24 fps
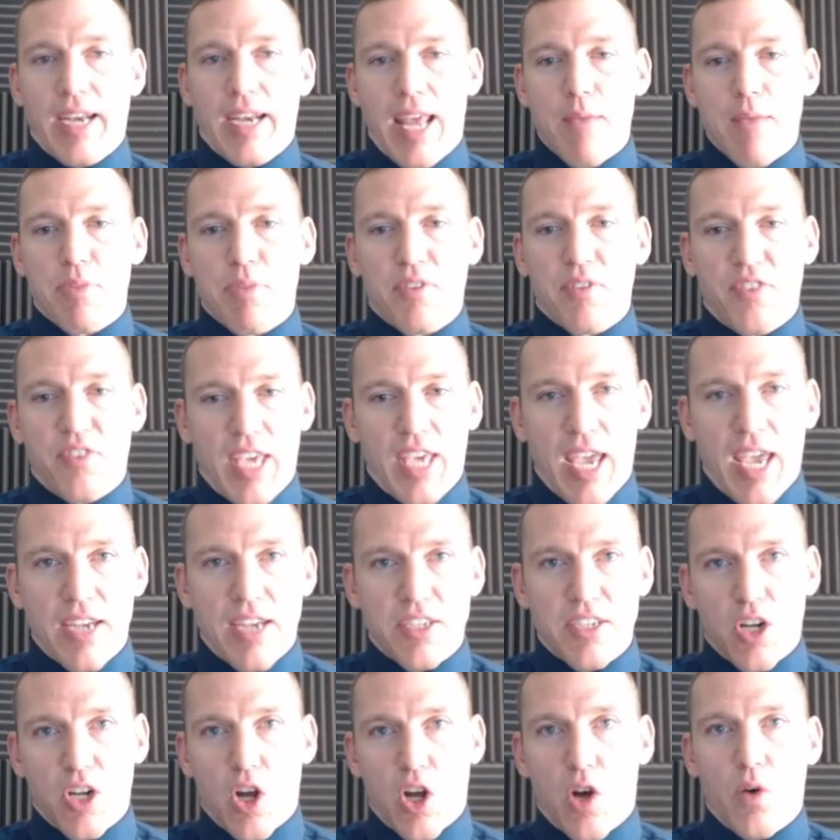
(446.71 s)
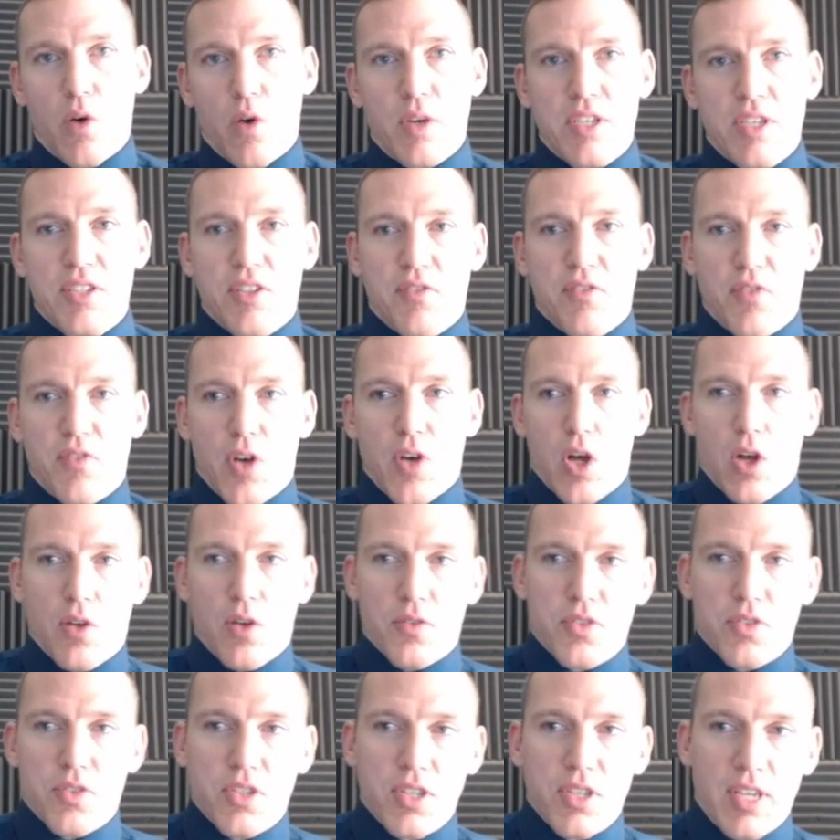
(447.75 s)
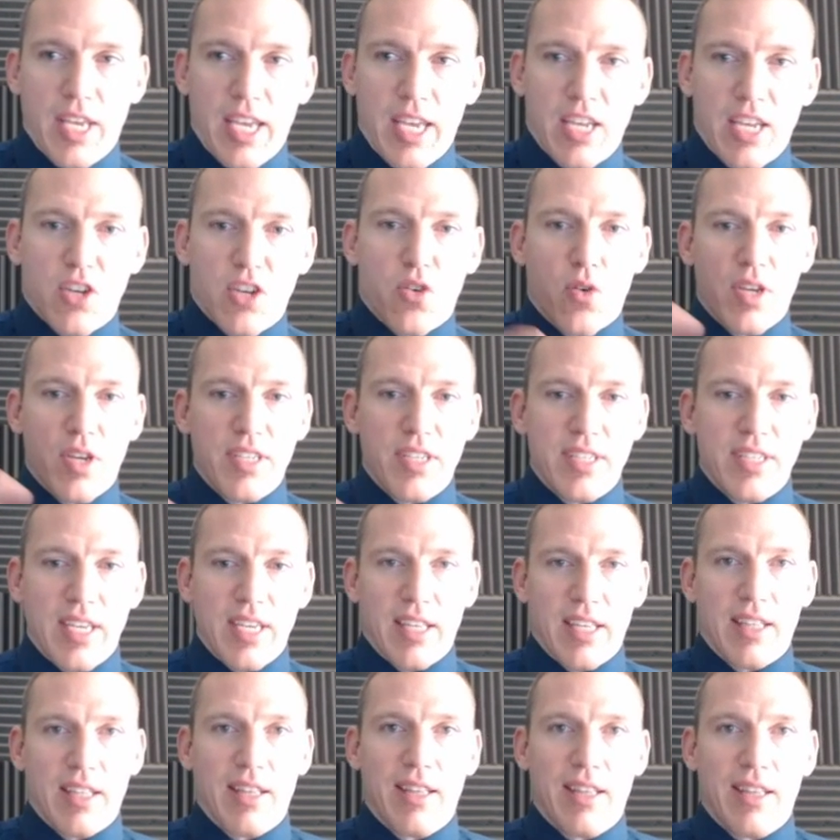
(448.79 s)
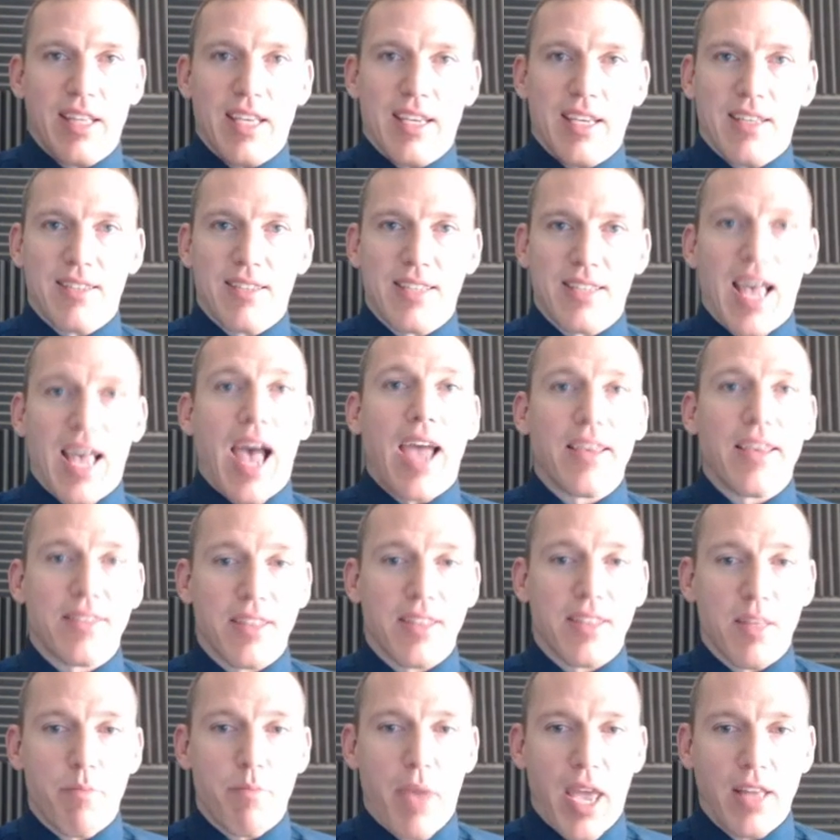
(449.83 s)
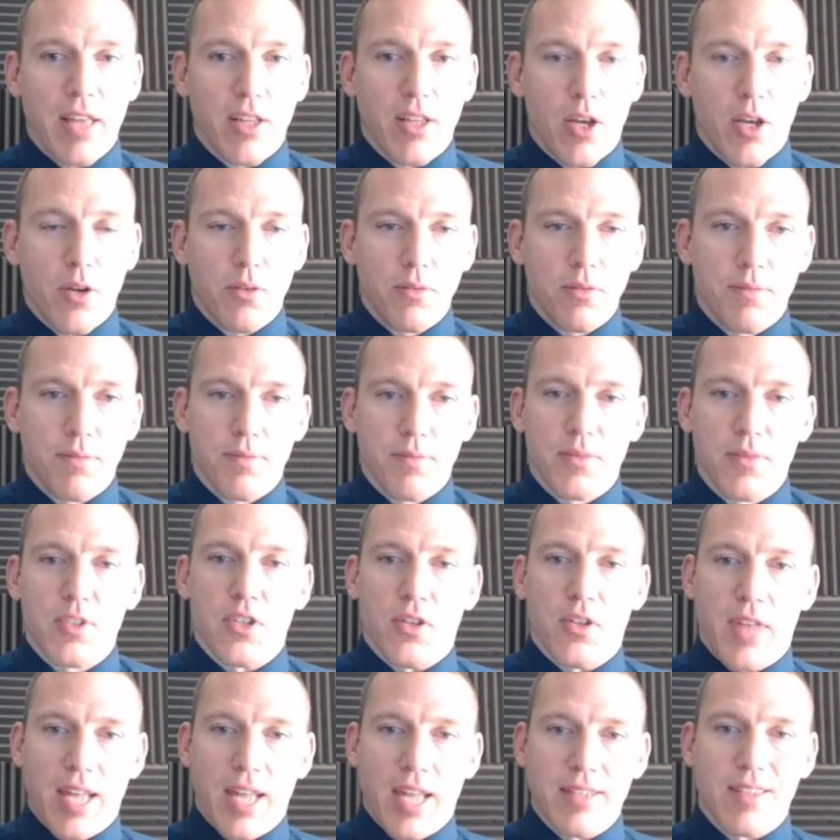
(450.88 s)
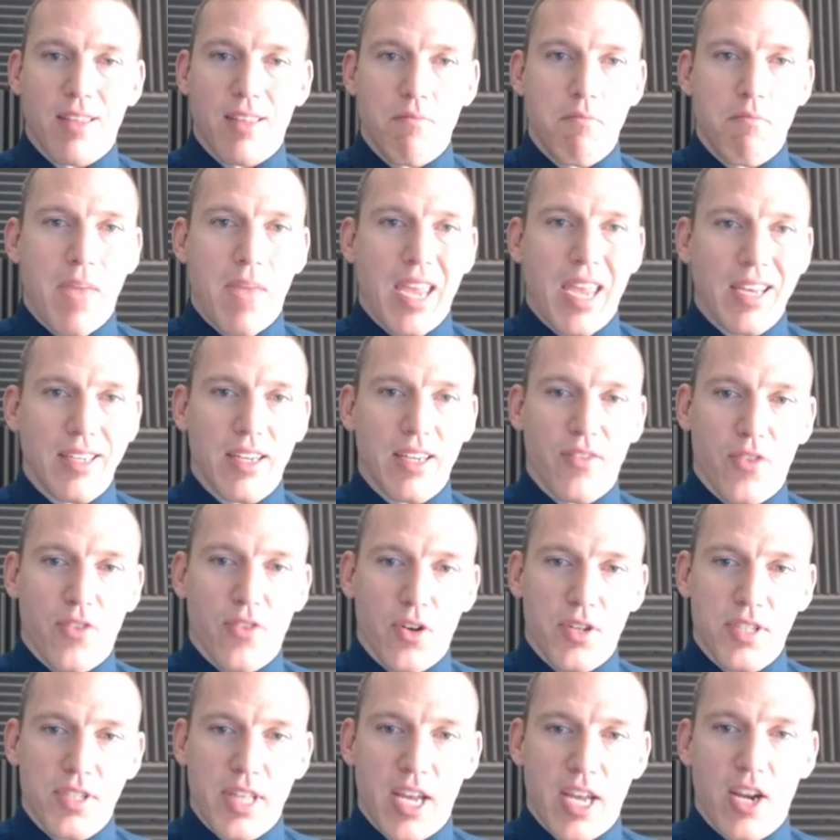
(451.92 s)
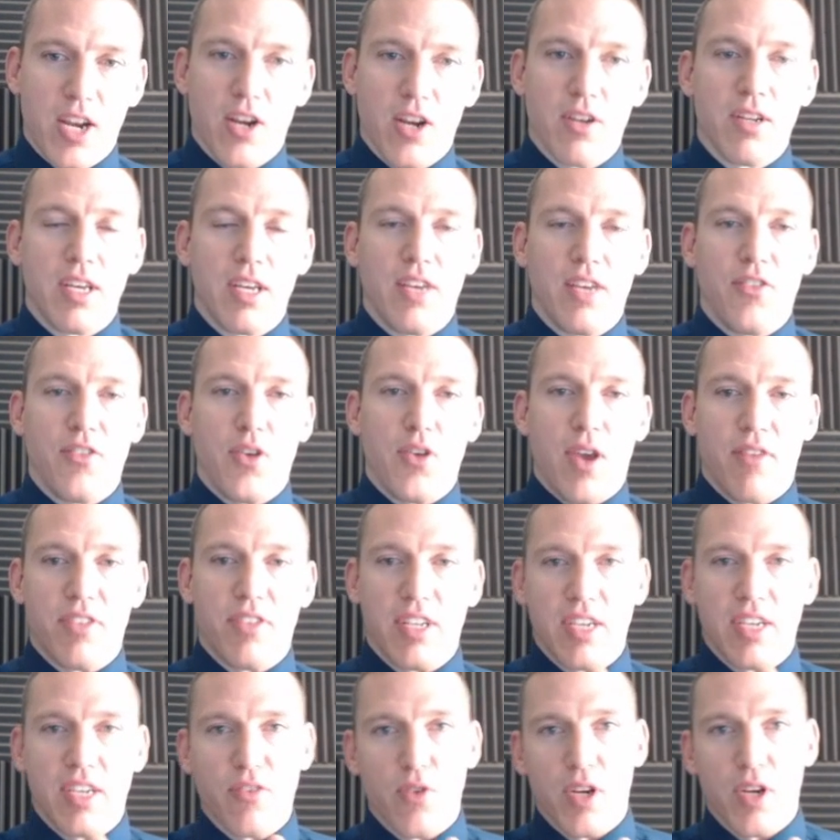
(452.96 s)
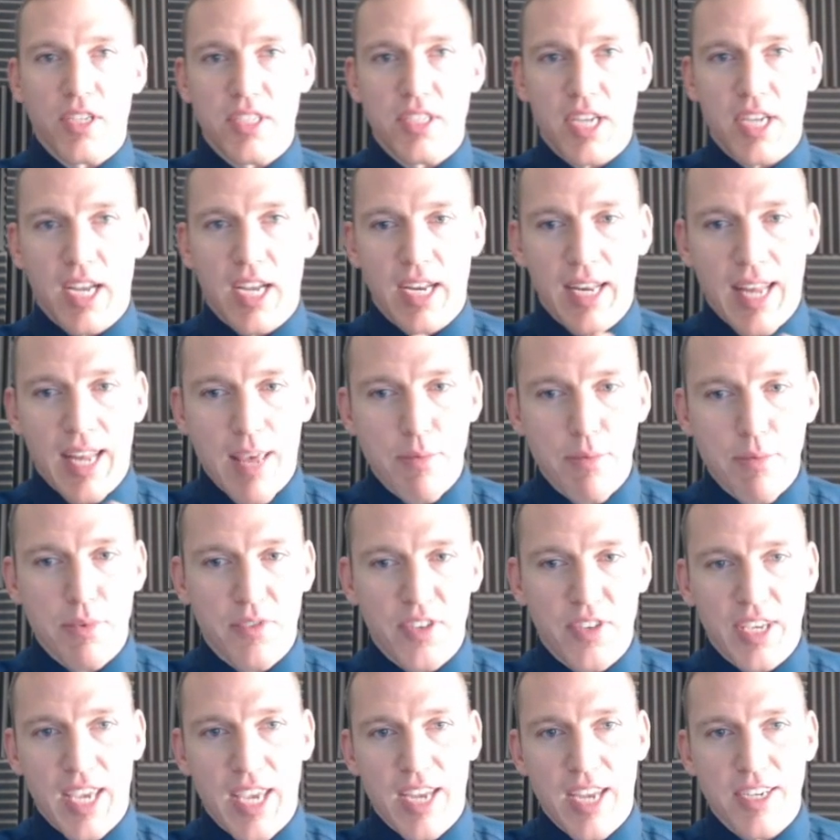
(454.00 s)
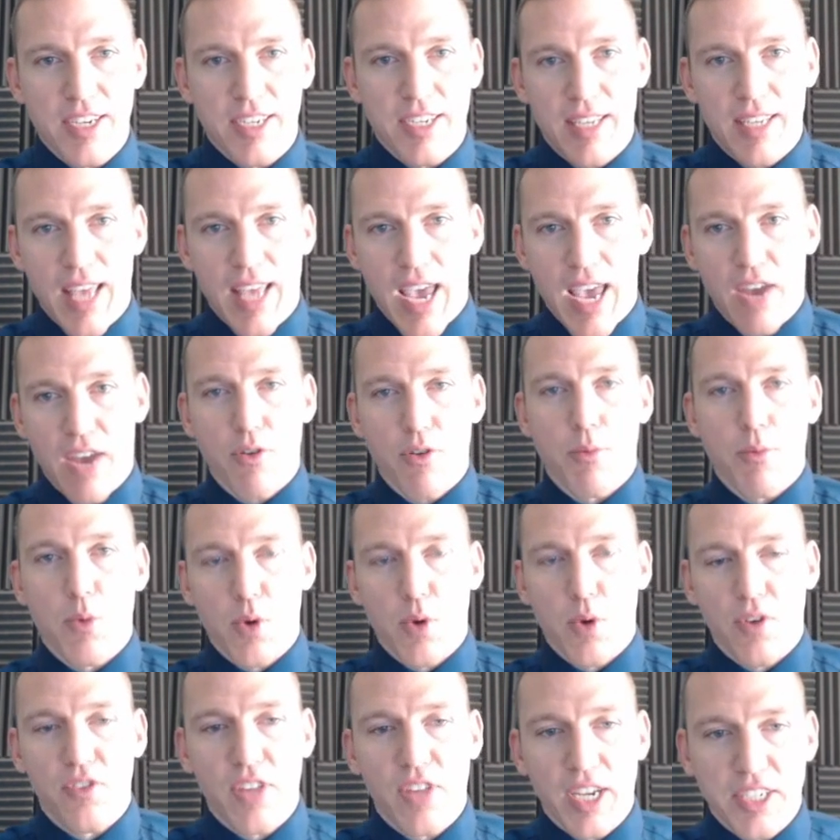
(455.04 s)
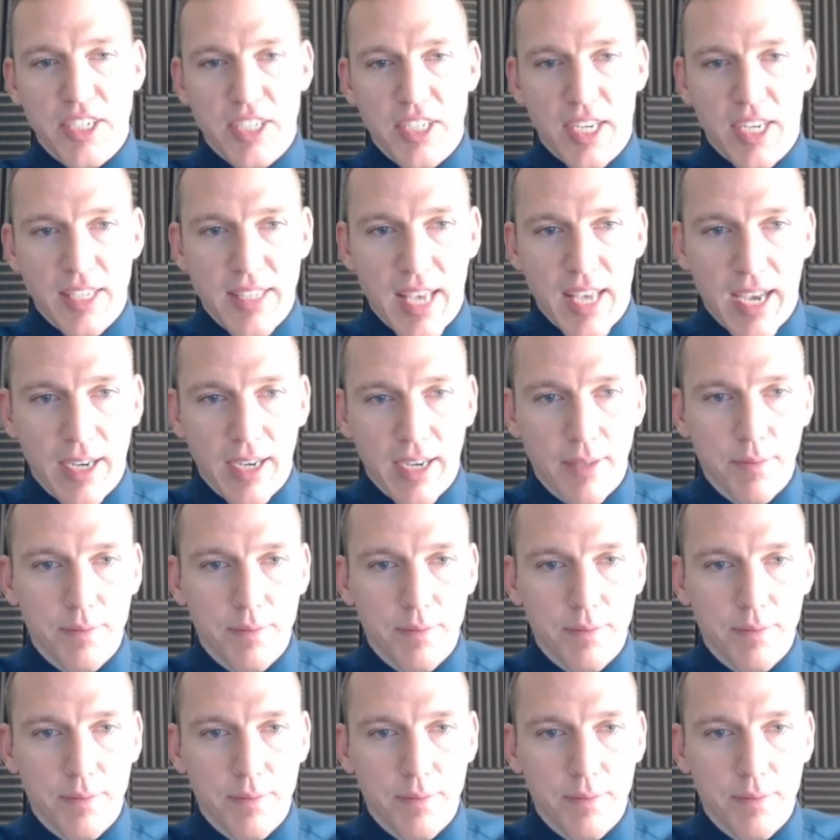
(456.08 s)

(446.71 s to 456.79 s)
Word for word: Amplification always involves increasing the size of the payload. So that's the main difference there. If you have to differentiate an amplification attack from a reflection attack.